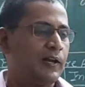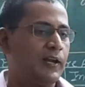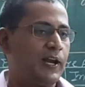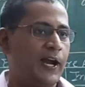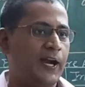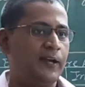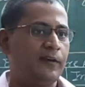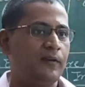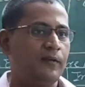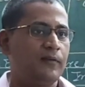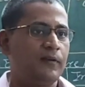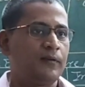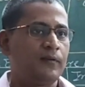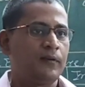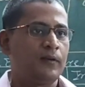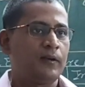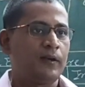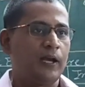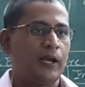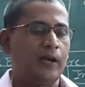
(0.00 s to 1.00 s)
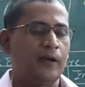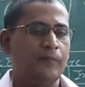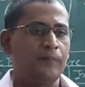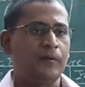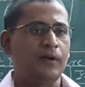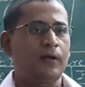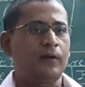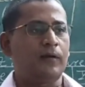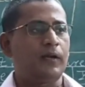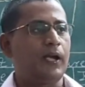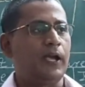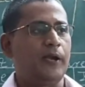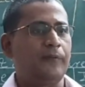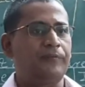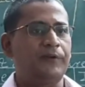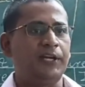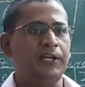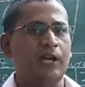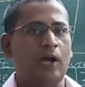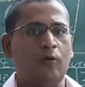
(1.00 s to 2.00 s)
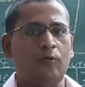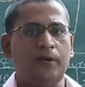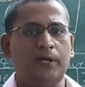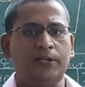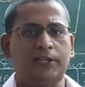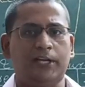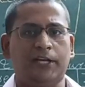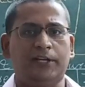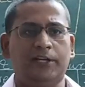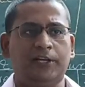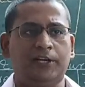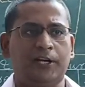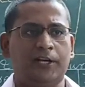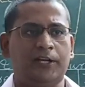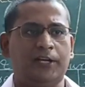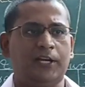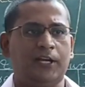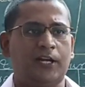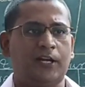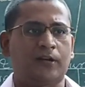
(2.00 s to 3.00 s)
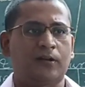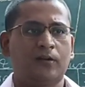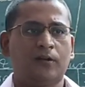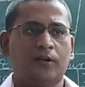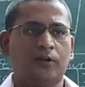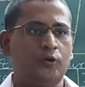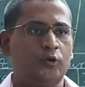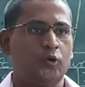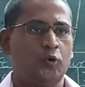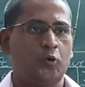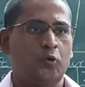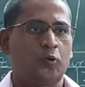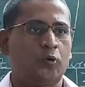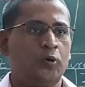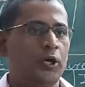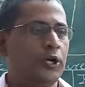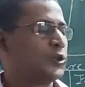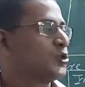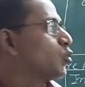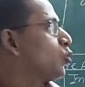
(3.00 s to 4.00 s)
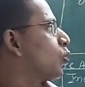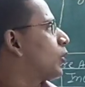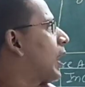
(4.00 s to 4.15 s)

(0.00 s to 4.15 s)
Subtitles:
land every now and then in a year? No. So